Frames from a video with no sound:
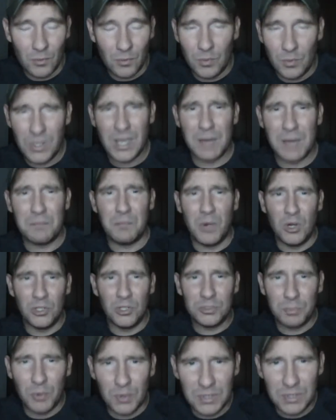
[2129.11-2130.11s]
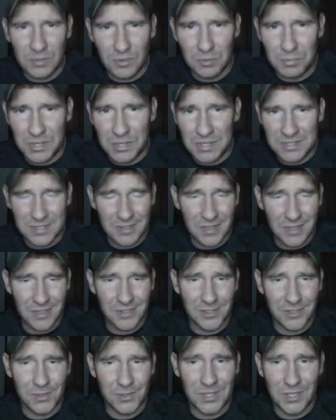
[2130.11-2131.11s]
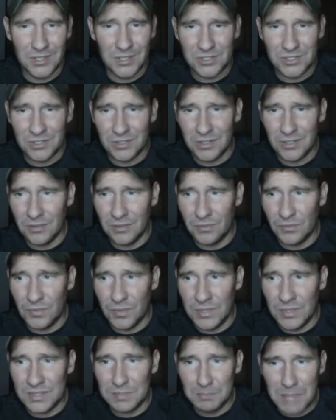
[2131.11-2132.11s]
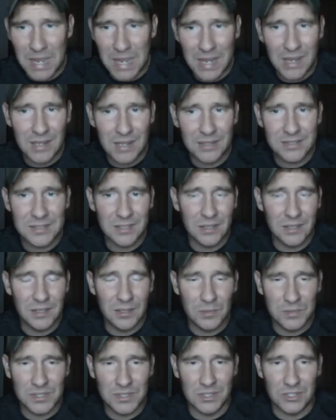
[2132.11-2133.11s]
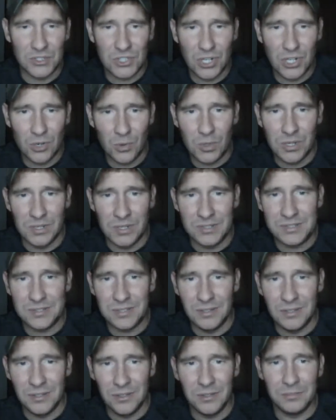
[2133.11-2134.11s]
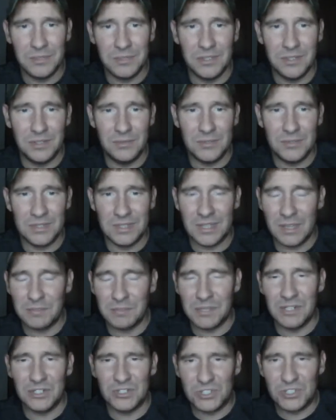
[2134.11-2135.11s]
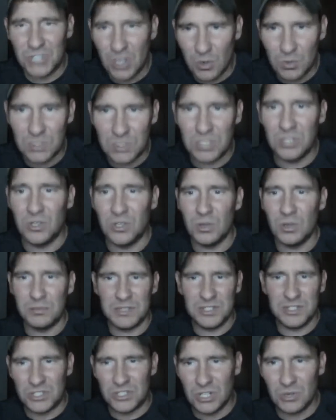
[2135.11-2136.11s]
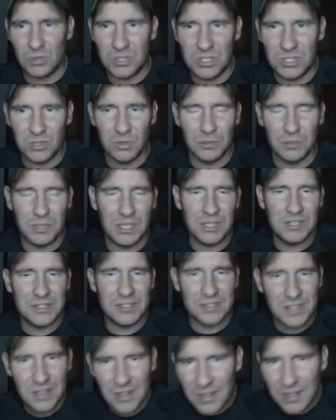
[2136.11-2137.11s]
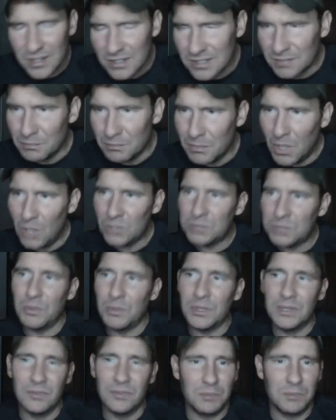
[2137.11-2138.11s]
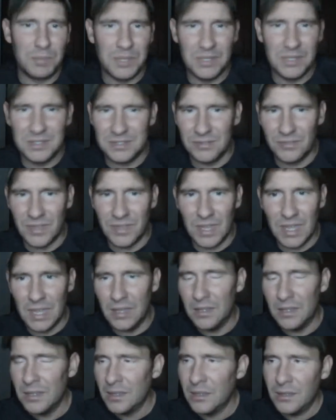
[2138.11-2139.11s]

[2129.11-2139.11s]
We got multiple EVPs in that location of this man saying he was going to choke us too. He was like, "I'm going to choke you. I'm going to choke you." There's multiple EVPs of that.